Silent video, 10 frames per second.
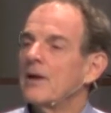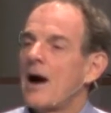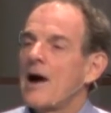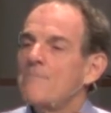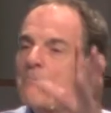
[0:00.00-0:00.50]

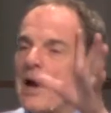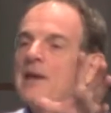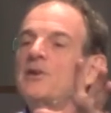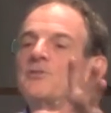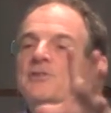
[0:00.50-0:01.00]
I
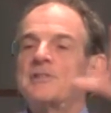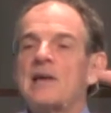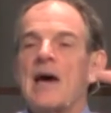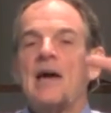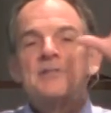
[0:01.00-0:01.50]
beg you
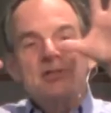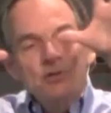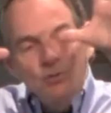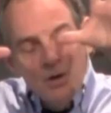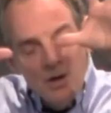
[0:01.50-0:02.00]
today
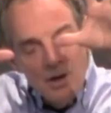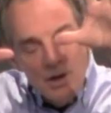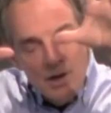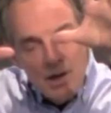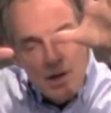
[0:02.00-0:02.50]
to
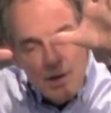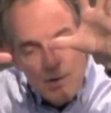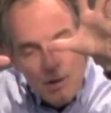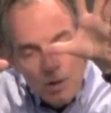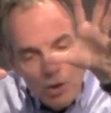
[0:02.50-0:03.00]

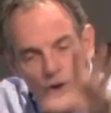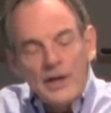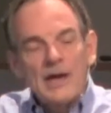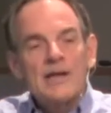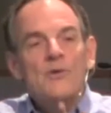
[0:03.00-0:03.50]

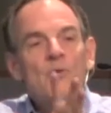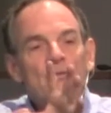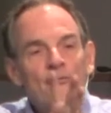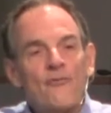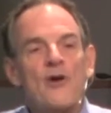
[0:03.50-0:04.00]
look at it
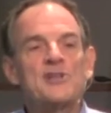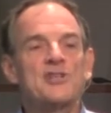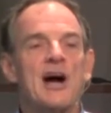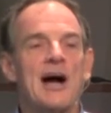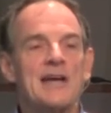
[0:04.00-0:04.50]
with
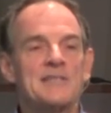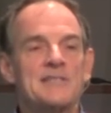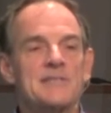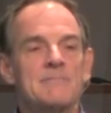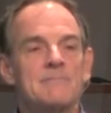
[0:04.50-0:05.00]
fresh
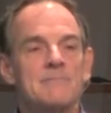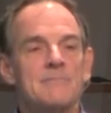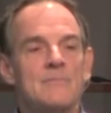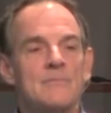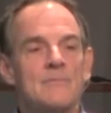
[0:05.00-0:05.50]
eyes,
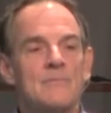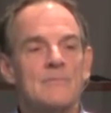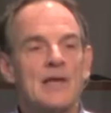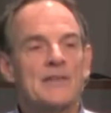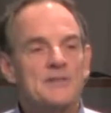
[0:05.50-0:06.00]

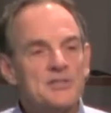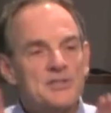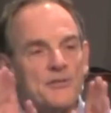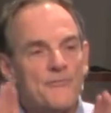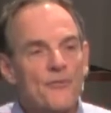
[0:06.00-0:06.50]
like this
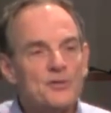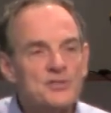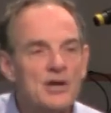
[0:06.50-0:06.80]
is the first